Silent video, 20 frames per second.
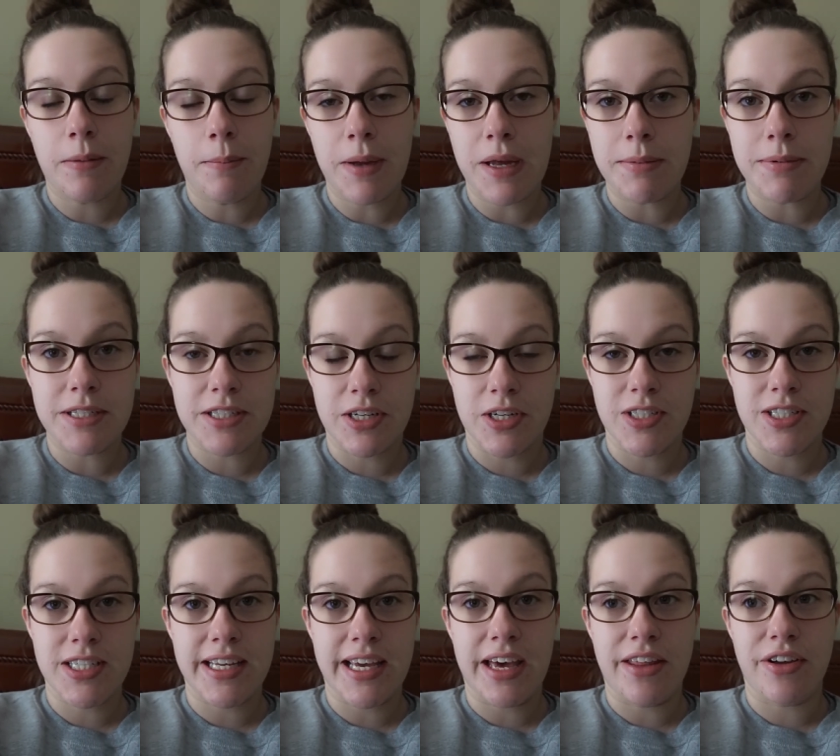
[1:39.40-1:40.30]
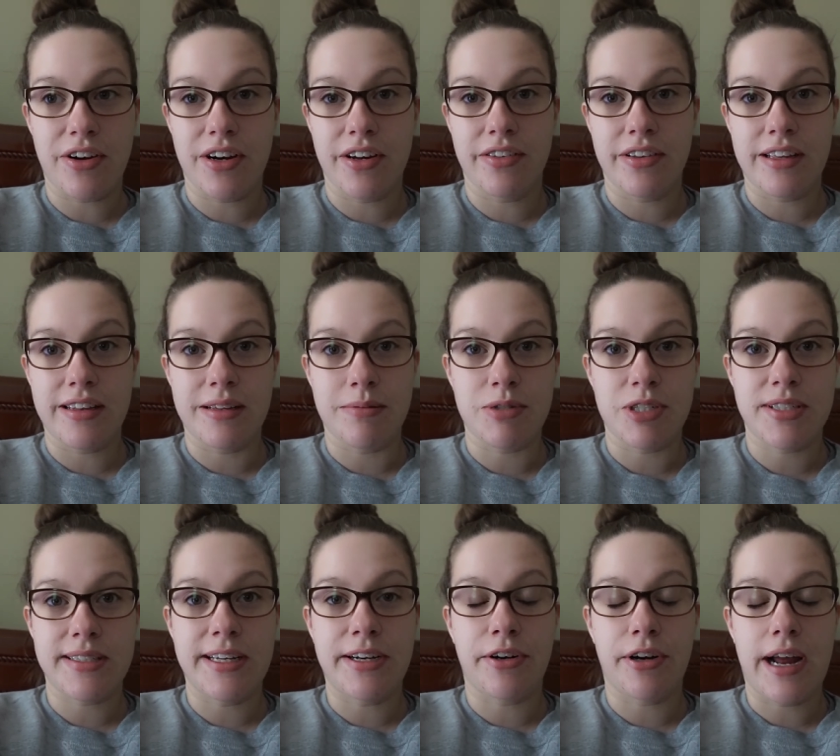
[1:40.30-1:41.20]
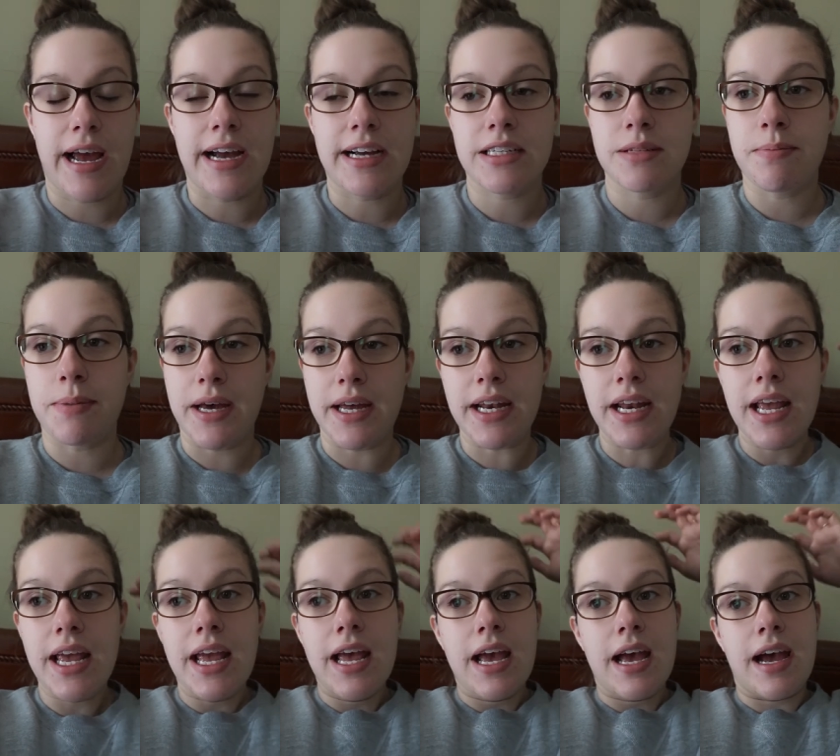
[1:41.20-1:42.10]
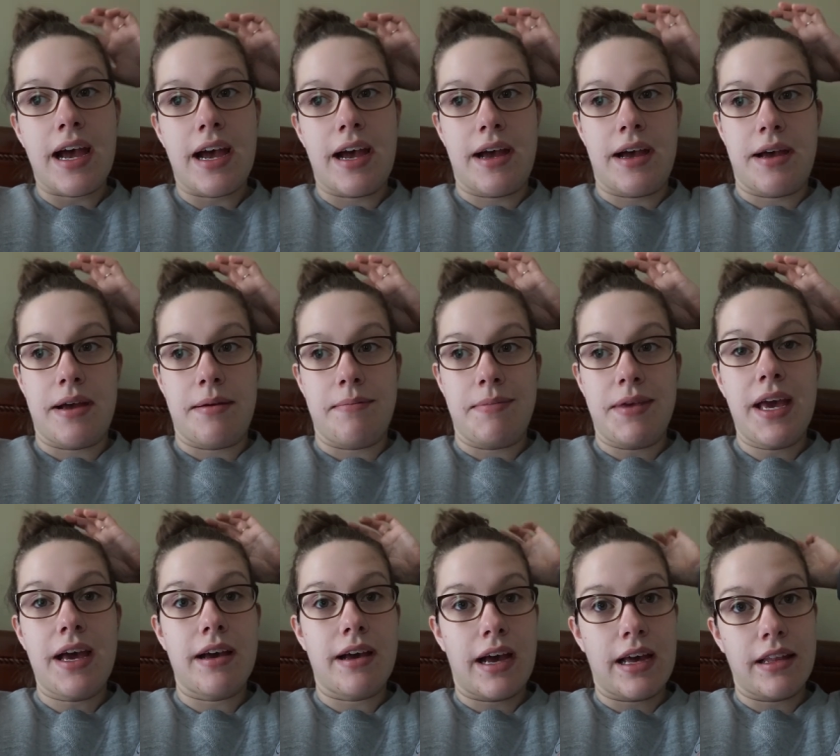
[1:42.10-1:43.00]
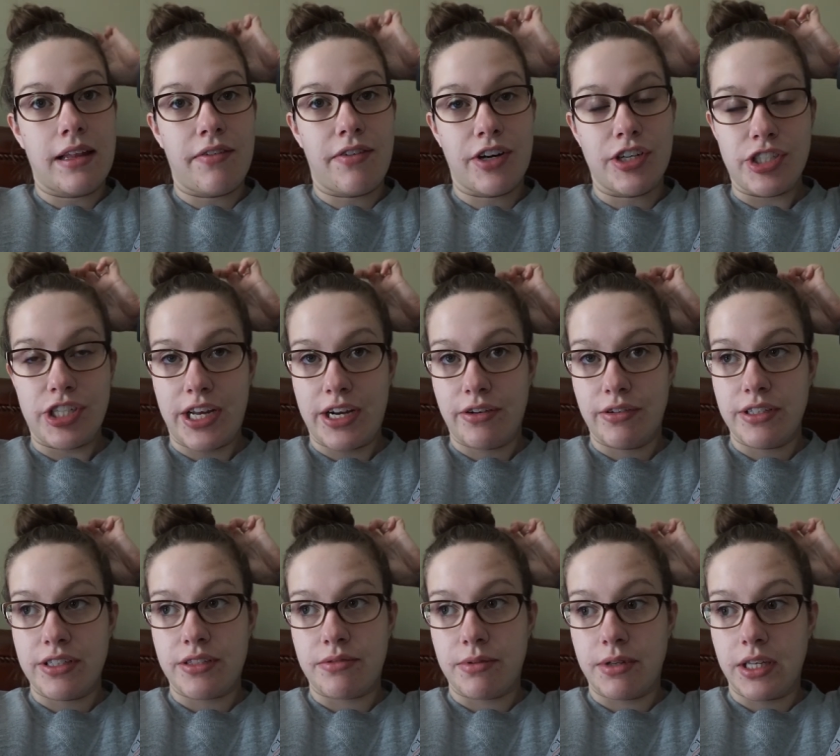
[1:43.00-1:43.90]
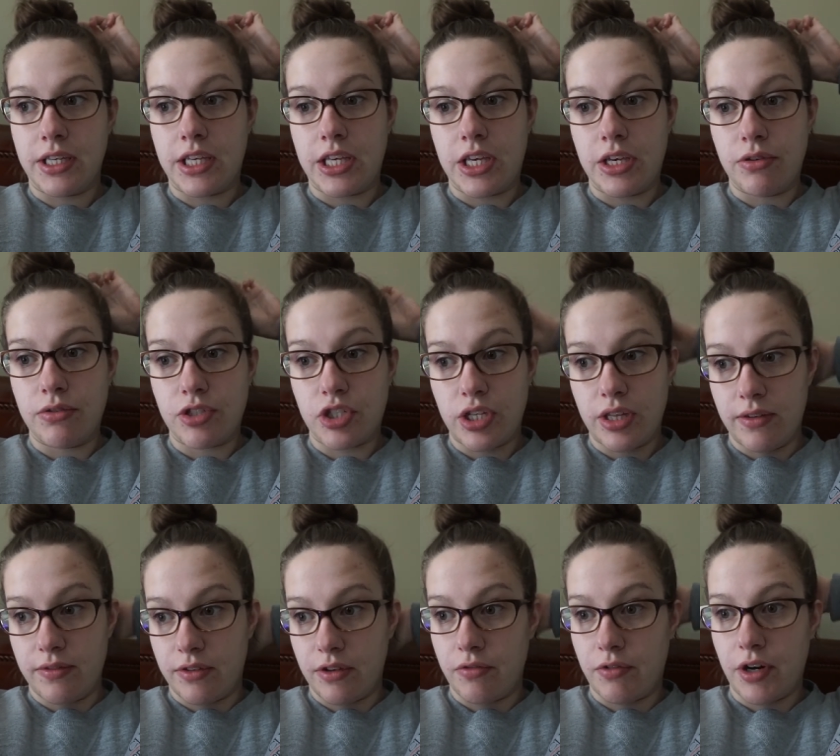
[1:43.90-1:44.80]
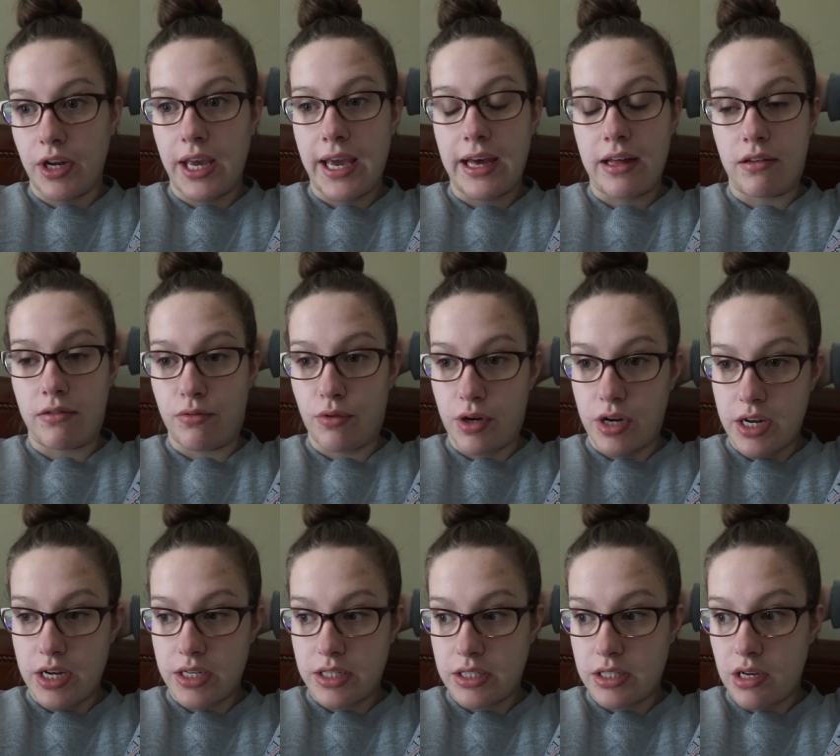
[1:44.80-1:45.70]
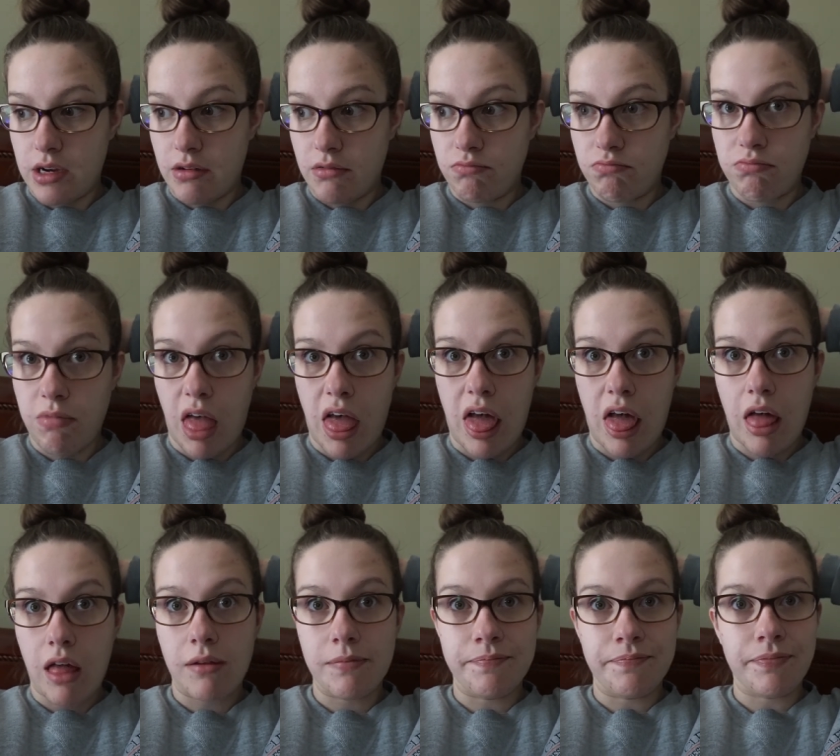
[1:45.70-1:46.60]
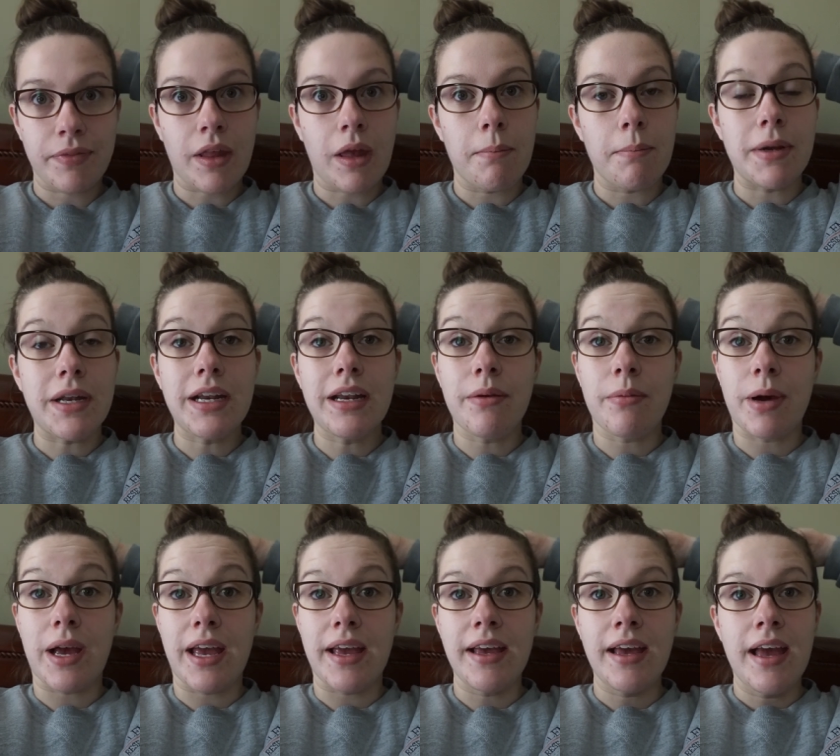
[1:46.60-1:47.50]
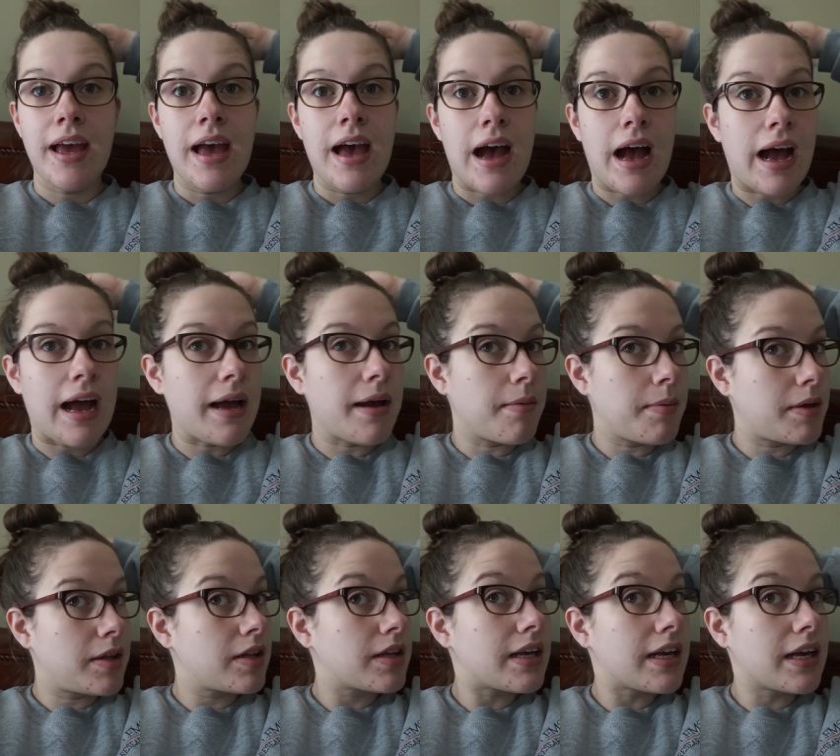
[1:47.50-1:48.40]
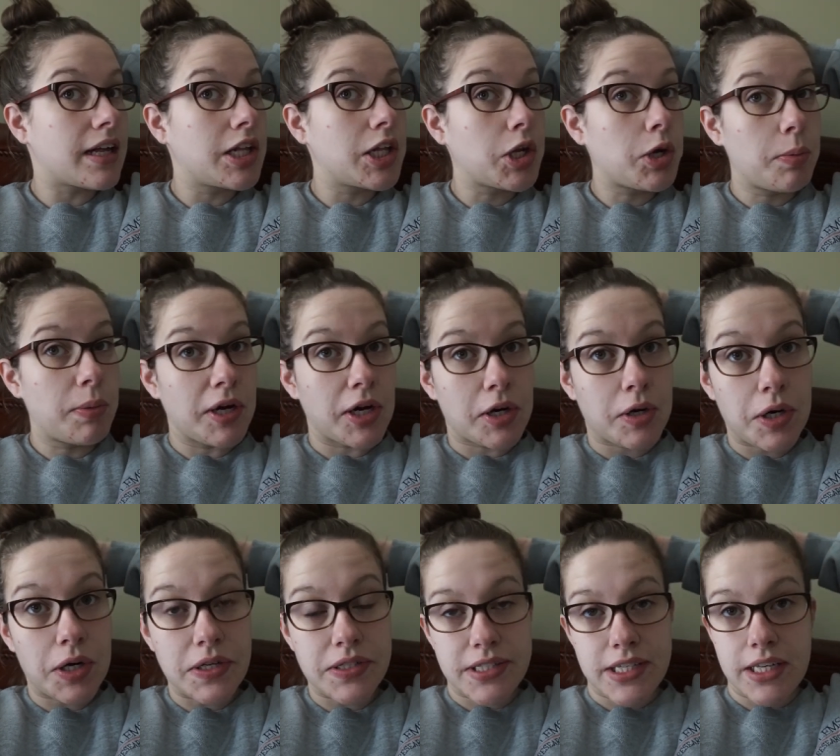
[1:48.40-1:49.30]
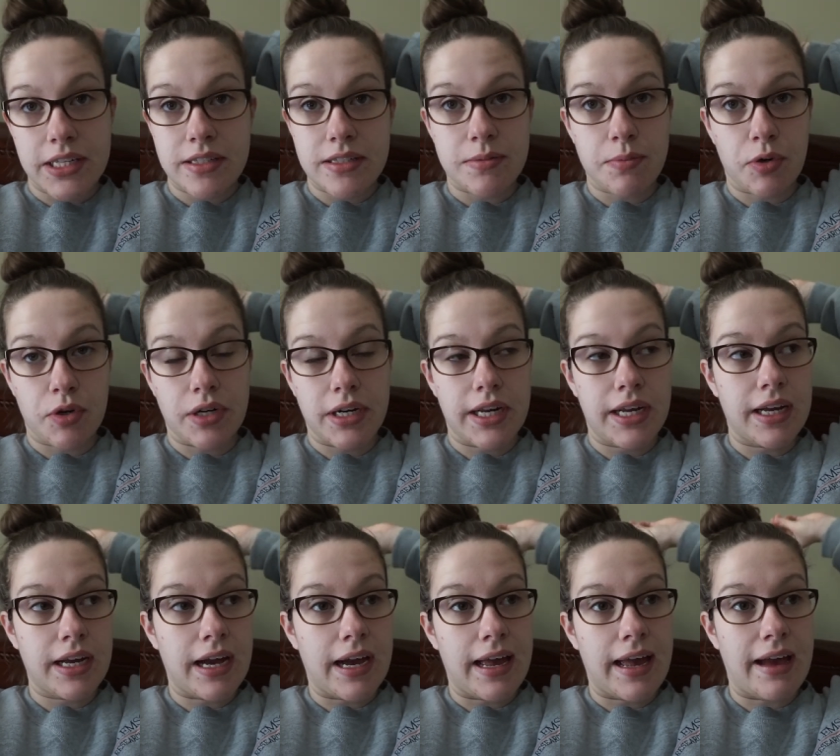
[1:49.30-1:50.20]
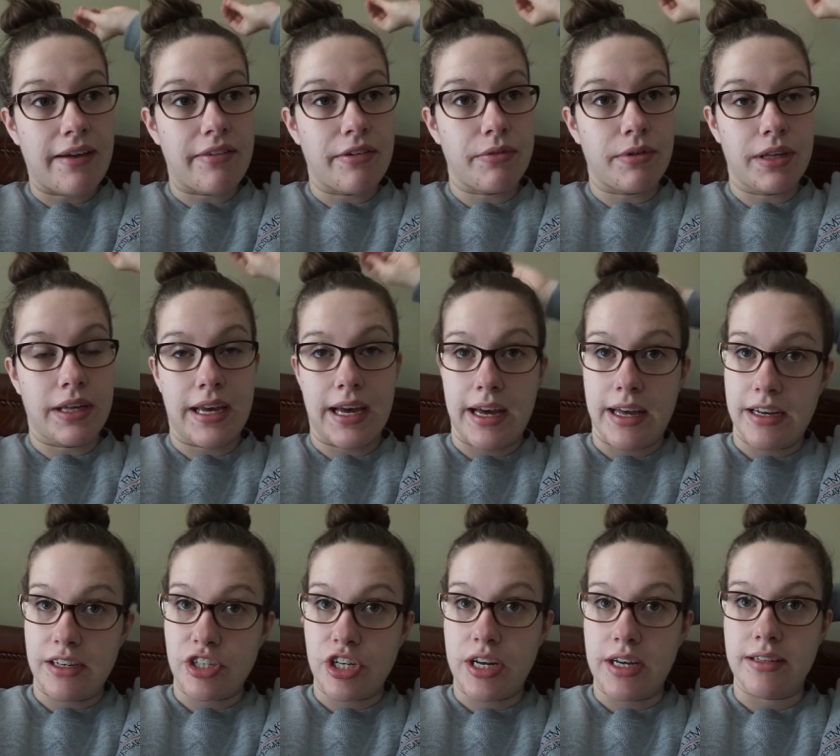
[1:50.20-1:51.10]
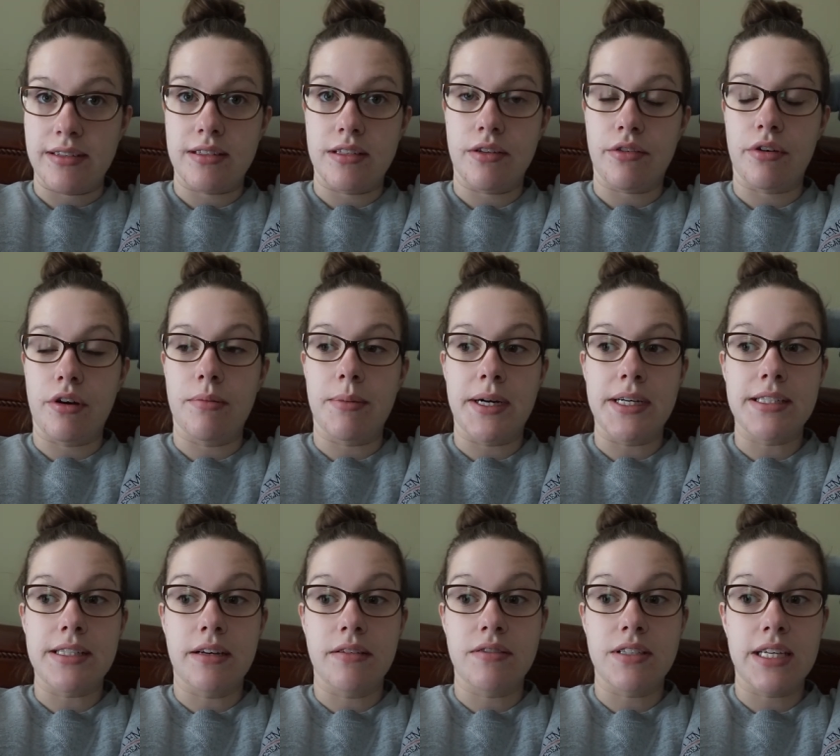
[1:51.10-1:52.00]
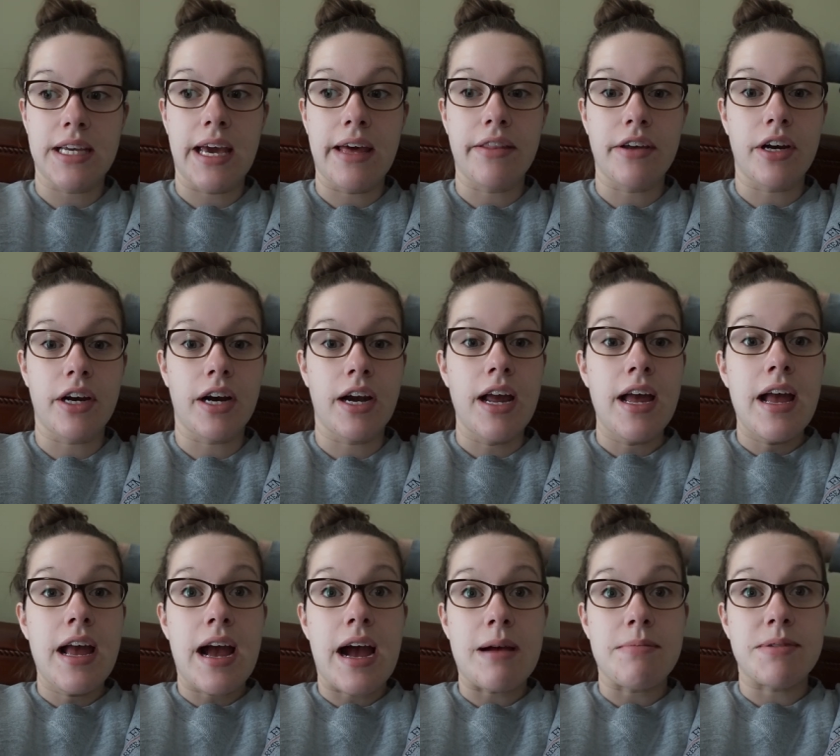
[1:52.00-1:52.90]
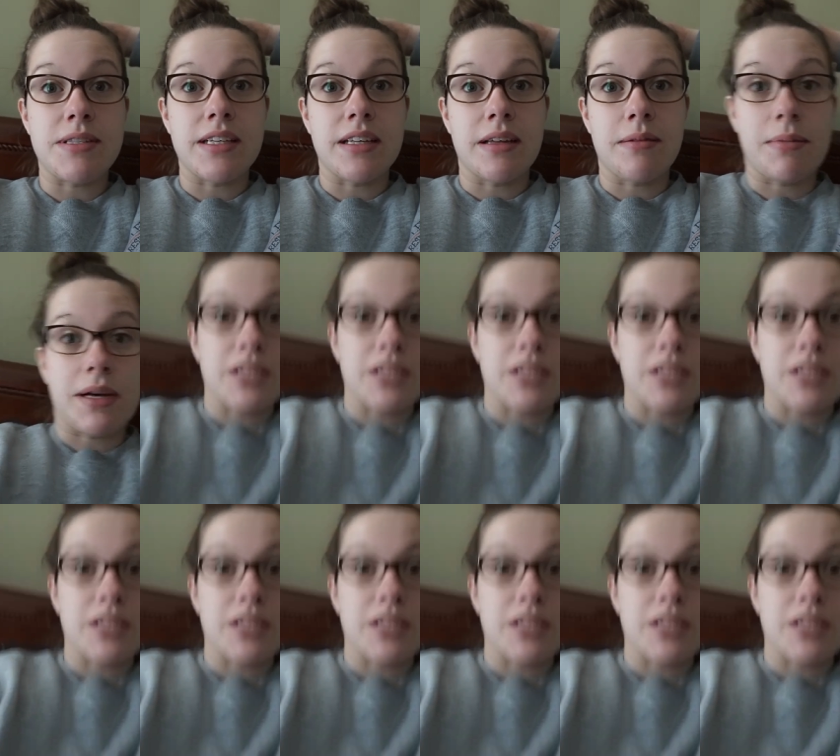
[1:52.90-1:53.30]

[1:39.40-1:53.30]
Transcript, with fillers: babies all together and let them just interact, but yeah, I love her channel. It's really cute. She lives over in California, so ugh. But anyway, I am looking a little bit crazy this morning. I haven't really had a chance to throw myself together. I'm still in